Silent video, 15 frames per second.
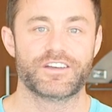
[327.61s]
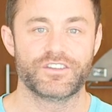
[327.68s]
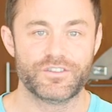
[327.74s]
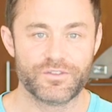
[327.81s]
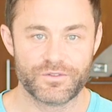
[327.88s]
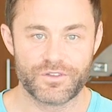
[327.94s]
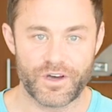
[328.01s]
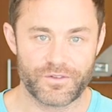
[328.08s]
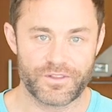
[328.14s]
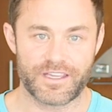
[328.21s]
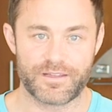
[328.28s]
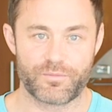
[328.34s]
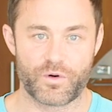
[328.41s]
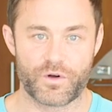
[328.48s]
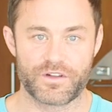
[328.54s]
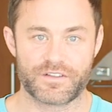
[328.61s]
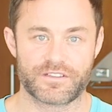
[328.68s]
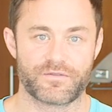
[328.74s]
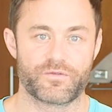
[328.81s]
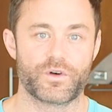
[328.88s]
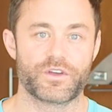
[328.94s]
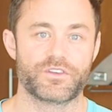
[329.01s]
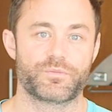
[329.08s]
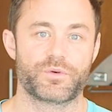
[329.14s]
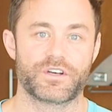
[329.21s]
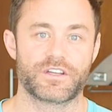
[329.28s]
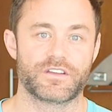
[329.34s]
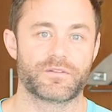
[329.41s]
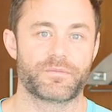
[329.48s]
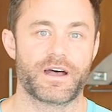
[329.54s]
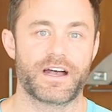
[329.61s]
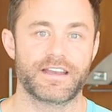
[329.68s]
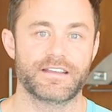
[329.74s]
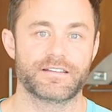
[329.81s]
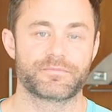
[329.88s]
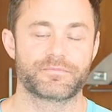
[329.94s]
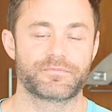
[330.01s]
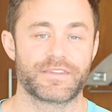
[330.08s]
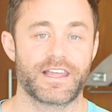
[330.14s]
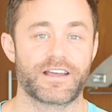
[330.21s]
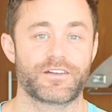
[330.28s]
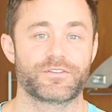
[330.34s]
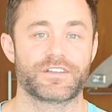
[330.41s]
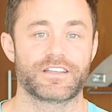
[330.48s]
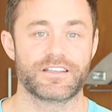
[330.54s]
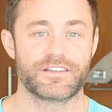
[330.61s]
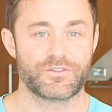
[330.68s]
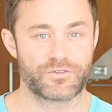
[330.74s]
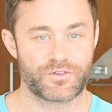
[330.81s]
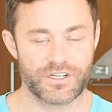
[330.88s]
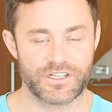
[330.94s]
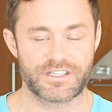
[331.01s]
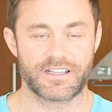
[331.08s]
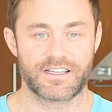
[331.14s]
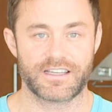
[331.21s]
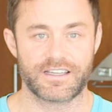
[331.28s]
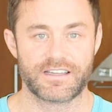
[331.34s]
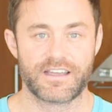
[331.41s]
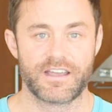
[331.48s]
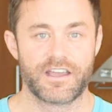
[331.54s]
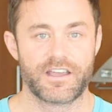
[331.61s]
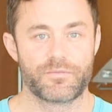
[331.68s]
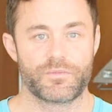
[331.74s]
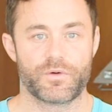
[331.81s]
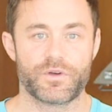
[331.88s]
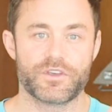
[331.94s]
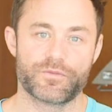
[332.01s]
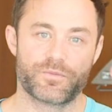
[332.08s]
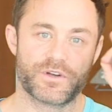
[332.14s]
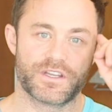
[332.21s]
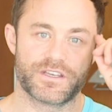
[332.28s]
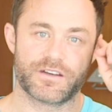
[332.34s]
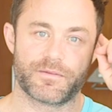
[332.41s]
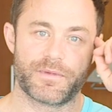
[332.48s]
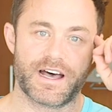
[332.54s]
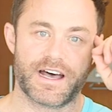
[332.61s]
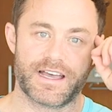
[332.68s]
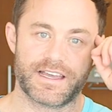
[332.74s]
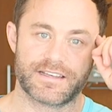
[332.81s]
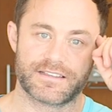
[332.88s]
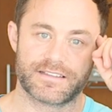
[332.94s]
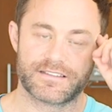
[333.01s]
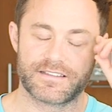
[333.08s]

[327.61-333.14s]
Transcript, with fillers: you know the importance of what you put in your body, not only nutritionally, but what you put in your mind.